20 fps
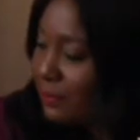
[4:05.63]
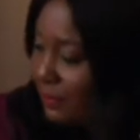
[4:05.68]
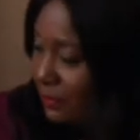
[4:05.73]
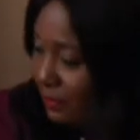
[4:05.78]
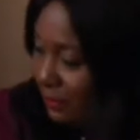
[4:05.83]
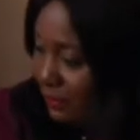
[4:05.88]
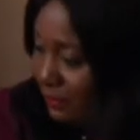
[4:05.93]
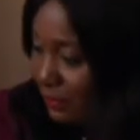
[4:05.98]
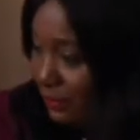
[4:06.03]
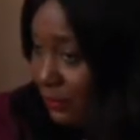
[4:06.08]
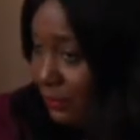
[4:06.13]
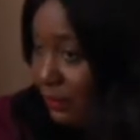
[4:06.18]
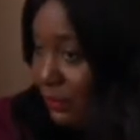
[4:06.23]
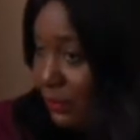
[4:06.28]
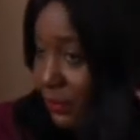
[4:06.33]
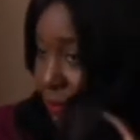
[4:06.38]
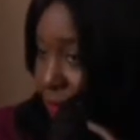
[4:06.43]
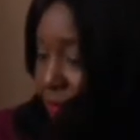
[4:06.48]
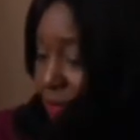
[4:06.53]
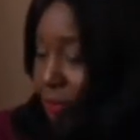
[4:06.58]

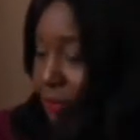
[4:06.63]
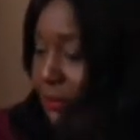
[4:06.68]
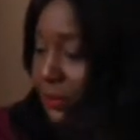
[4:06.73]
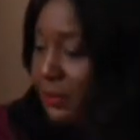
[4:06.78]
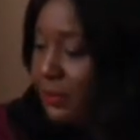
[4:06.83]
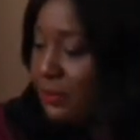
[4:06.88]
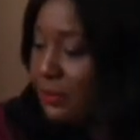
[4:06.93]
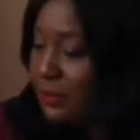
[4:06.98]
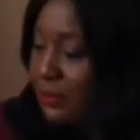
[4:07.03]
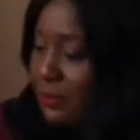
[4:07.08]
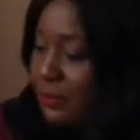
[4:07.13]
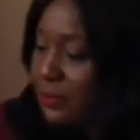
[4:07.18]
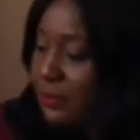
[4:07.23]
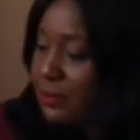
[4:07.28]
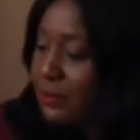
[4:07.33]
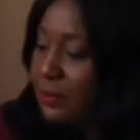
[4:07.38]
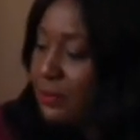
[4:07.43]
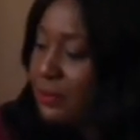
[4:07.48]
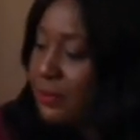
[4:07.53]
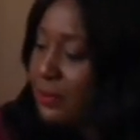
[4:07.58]

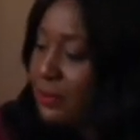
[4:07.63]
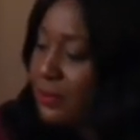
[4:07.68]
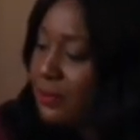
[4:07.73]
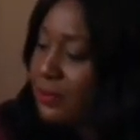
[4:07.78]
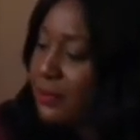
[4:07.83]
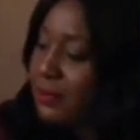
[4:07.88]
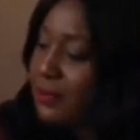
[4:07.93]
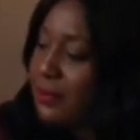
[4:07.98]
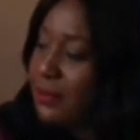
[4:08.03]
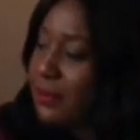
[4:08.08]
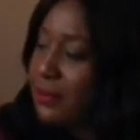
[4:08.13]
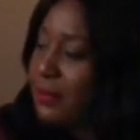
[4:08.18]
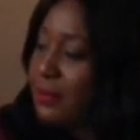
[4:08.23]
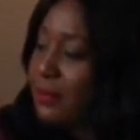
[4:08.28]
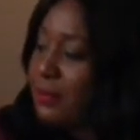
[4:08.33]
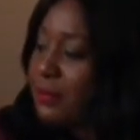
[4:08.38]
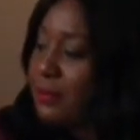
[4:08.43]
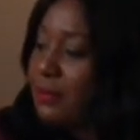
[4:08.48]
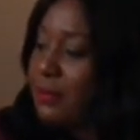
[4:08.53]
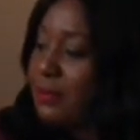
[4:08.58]

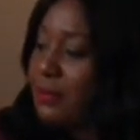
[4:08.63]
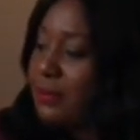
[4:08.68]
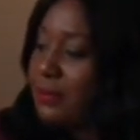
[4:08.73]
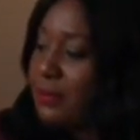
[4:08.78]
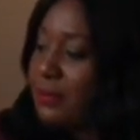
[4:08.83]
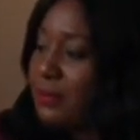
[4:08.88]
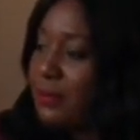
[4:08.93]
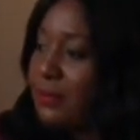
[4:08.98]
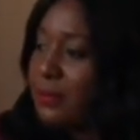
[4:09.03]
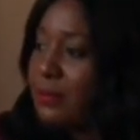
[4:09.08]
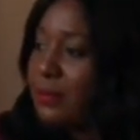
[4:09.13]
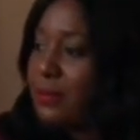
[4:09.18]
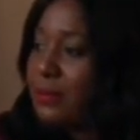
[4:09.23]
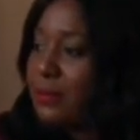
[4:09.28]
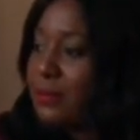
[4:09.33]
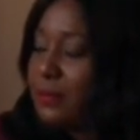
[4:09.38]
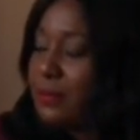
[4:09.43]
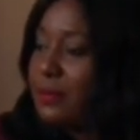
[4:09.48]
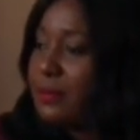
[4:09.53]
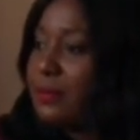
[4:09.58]

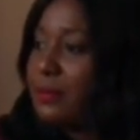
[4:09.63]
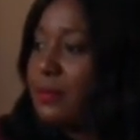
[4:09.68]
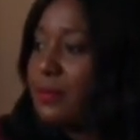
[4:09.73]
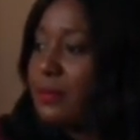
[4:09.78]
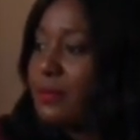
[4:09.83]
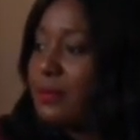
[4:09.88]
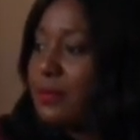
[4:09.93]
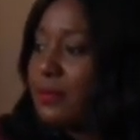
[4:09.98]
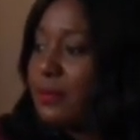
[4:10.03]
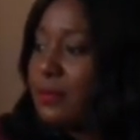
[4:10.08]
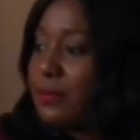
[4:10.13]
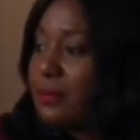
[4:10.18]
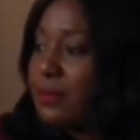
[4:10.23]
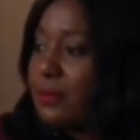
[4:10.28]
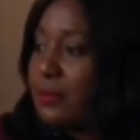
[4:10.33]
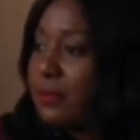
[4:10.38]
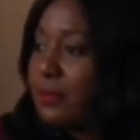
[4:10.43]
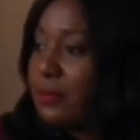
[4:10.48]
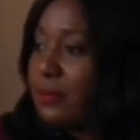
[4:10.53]
The person shown says nothing.